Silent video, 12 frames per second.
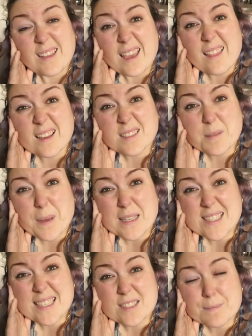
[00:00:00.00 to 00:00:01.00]
yeah, that's
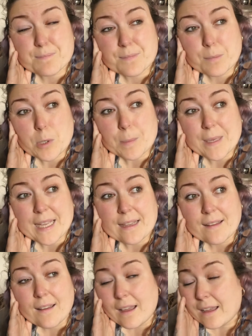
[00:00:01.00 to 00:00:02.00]
about it. Probably
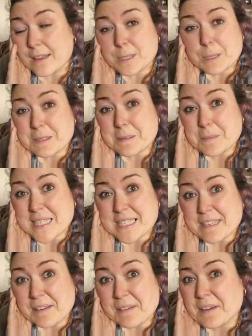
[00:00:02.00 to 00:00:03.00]
do some
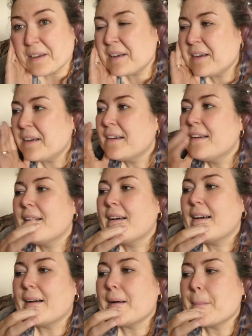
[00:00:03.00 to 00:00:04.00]
knitting.
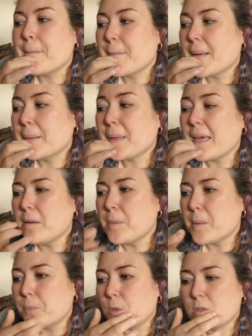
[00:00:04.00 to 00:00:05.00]
I'm getting a
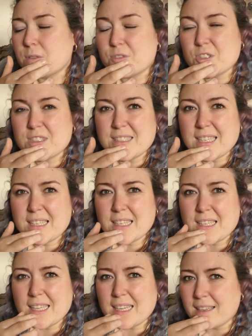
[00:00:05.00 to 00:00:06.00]
bit bored of just knit
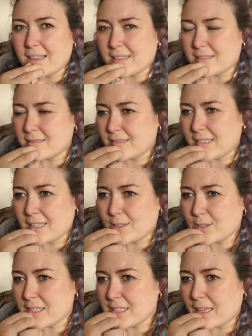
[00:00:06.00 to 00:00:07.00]
and knitting
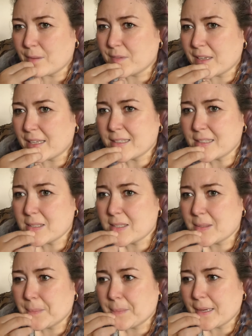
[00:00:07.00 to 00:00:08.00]
on the same
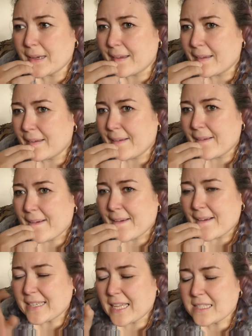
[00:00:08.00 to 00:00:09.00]
things, but
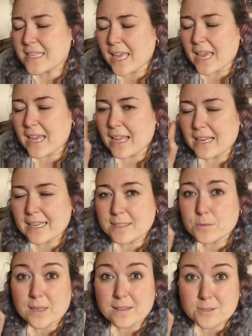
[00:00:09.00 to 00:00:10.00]
I need to get at
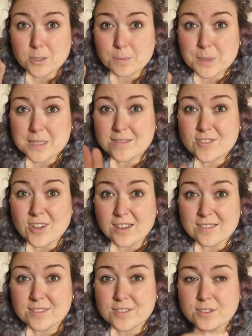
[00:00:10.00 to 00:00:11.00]
least one of the jumpers
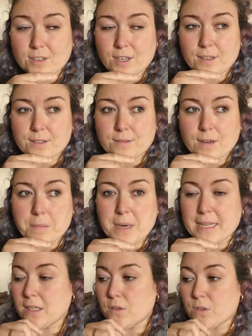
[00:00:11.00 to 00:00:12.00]
done, so I
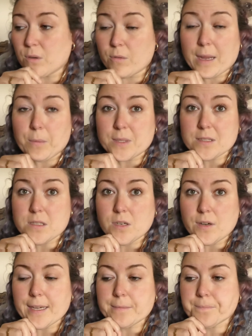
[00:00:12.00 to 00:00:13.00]
might knit on the grey one
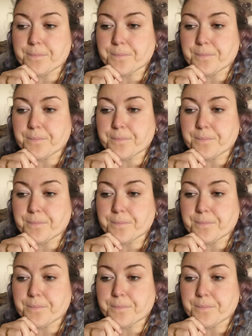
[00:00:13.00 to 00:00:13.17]
tonight